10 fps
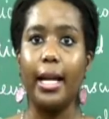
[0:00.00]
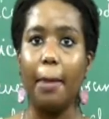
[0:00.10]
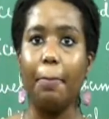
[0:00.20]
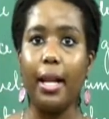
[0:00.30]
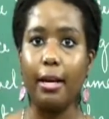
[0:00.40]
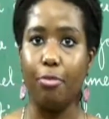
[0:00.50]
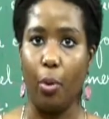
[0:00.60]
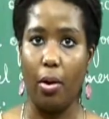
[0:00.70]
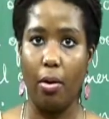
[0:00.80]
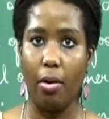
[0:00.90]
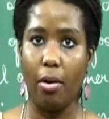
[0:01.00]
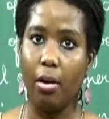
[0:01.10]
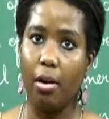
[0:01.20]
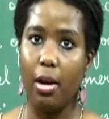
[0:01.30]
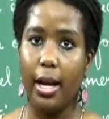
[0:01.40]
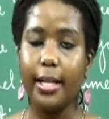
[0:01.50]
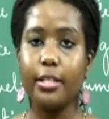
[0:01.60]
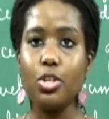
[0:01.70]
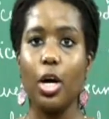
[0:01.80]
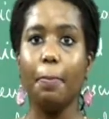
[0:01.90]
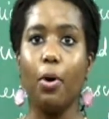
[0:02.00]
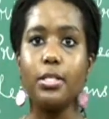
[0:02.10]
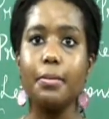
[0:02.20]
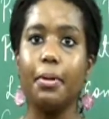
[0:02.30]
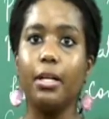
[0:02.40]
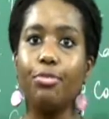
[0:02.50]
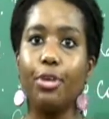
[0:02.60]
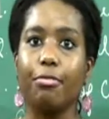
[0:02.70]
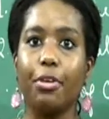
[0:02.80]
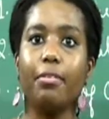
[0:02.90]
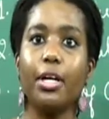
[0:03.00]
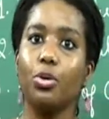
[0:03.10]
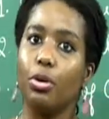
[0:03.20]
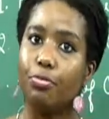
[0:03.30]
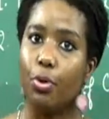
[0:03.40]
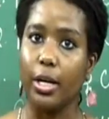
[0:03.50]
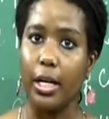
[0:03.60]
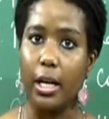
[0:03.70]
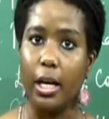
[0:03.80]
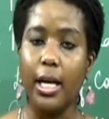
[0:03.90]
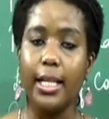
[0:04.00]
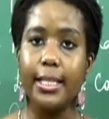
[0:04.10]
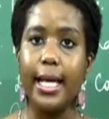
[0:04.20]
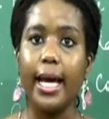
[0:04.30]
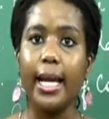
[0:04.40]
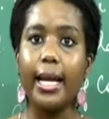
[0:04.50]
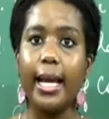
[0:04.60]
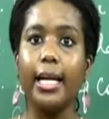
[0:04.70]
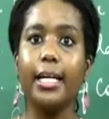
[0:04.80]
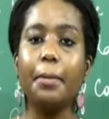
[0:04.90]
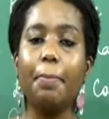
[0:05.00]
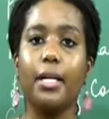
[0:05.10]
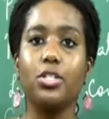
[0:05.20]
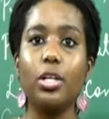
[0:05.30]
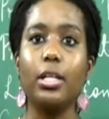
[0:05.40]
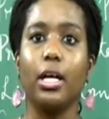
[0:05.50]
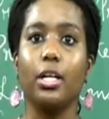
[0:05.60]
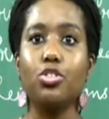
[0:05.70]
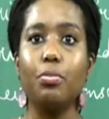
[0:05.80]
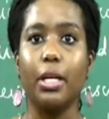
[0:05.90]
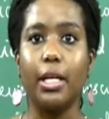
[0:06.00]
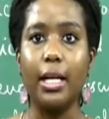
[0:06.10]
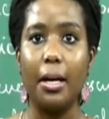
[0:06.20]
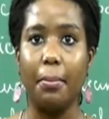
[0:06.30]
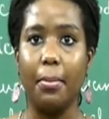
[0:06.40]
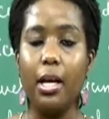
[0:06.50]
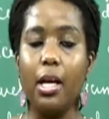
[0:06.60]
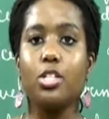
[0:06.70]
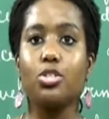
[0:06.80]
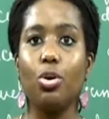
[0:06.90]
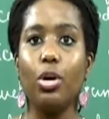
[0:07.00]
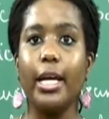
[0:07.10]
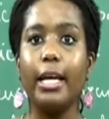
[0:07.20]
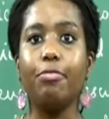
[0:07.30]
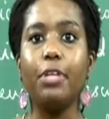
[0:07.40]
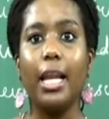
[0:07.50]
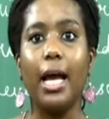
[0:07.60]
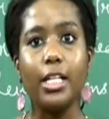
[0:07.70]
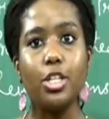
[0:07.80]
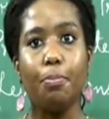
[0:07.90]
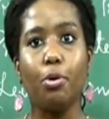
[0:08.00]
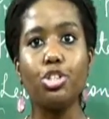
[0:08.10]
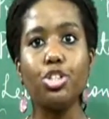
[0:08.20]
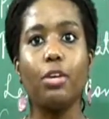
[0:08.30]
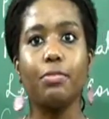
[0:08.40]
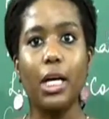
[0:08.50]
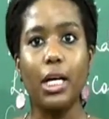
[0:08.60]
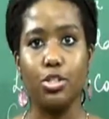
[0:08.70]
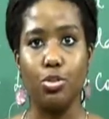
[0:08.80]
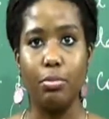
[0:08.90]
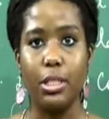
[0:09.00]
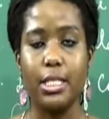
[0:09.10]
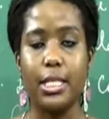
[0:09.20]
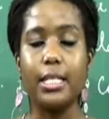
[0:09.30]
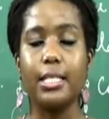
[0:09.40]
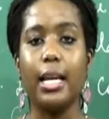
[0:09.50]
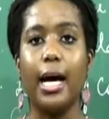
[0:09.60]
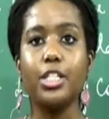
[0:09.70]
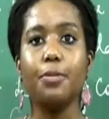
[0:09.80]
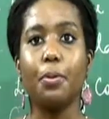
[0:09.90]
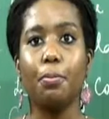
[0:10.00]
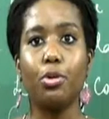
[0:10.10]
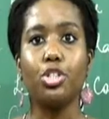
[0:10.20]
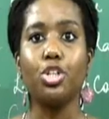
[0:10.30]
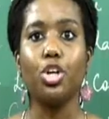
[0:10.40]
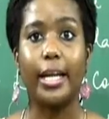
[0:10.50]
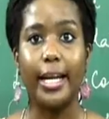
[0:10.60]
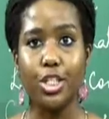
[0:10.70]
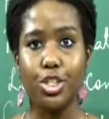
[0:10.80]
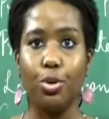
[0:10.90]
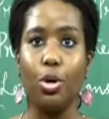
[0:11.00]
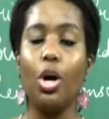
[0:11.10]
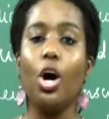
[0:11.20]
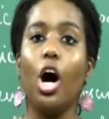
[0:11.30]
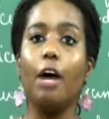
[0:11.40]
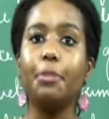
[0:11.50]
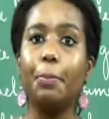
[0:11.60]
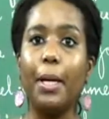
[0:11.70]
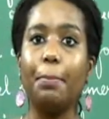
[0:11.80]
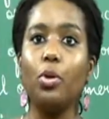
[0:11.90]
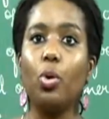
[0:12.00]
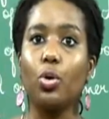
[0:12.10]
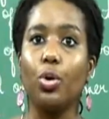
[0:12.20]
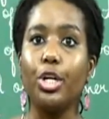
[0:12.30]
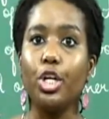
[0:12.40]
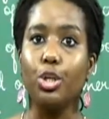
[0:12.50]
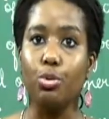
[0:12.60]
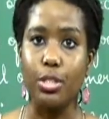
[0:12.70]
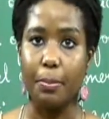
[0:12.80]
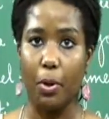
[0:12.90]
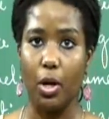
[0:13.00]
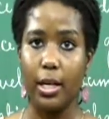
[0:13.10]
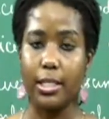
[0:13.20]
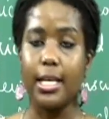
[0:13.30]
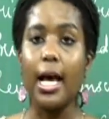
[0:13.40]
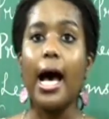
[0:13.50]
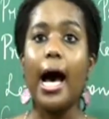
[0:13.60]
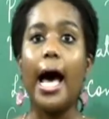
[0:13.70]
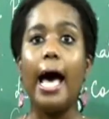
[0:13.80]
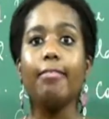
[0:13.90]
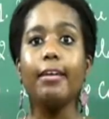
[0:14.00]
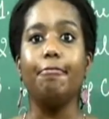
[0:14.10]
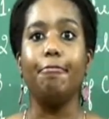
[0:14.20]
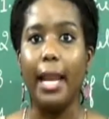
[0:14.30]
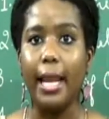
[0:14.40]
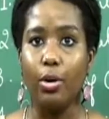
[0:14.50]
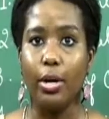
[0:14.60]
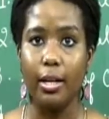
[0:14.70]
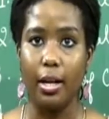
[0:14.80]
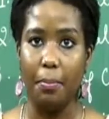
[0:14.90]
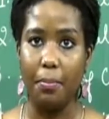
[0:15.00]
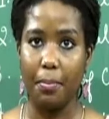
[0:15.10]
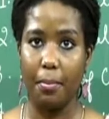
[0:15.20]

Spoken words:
an Apple iPhone. It is not possible for everyone to afford it. There again, it depends on the consumer income. So if the larger portion of the consumers, that is a larger proportion or ratio of the people who are going to use the products, are having very good income,